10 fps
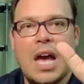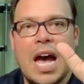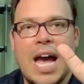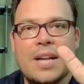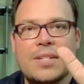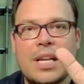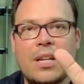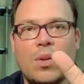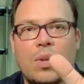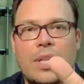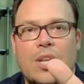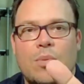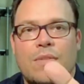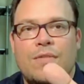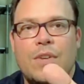I ask that, Lord, that you
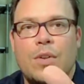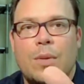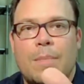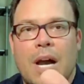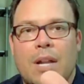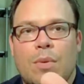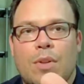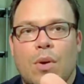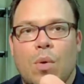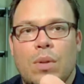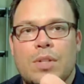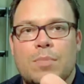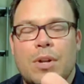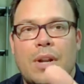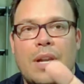would fill their body with your Holy
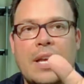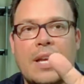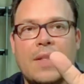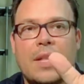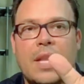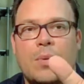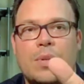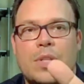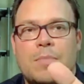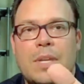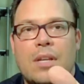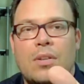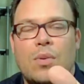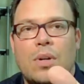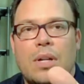Spirit, that they would speak,
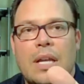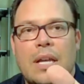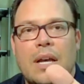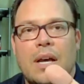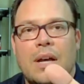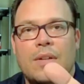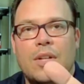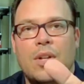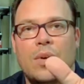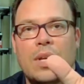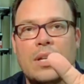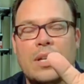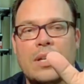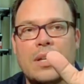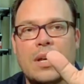Lord, uh, you know, in,
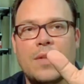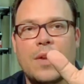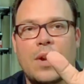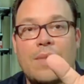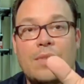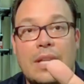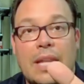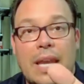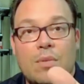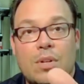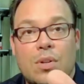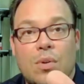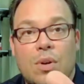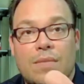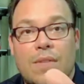in uh, their heavenly language,
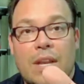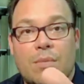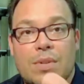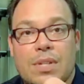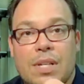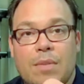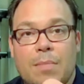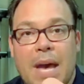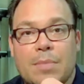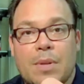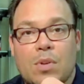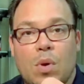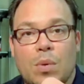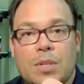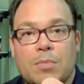Lord, if they can receive the baptism of the
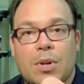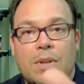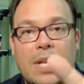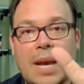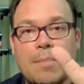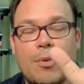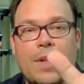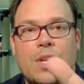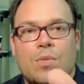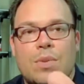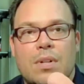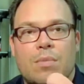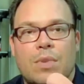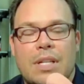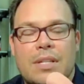Holy Spirit, that I pray that you'd re-
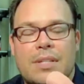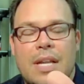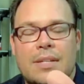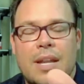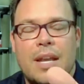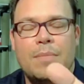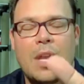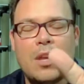release that tonight.